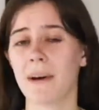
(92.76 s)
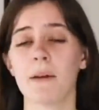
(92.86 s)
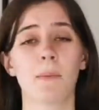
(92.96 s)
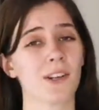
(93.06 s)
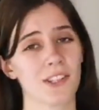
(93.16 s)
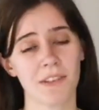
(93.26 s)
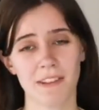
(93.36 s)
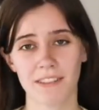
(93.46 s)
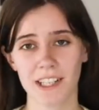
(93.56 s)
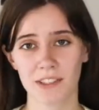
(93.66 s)
My personal
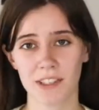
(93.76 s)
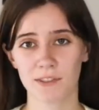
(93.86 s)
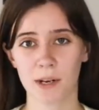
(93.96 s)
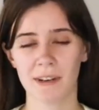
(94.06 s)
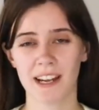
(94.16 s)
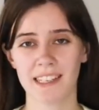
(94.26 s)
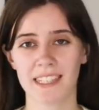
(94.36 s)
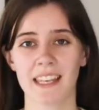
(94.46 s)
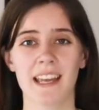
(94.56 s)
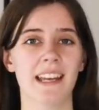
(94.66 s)
favorite use of jump cuts
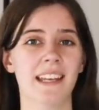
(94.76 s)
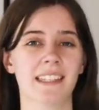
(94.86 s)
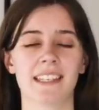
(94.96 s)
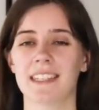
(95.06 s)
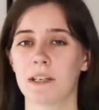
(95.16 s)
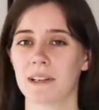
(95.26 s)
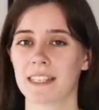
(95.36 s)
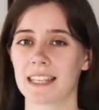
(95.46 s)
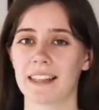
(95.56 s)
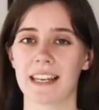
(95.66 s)
is a
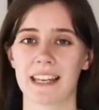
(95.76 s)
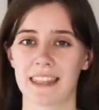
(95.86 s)
sequence like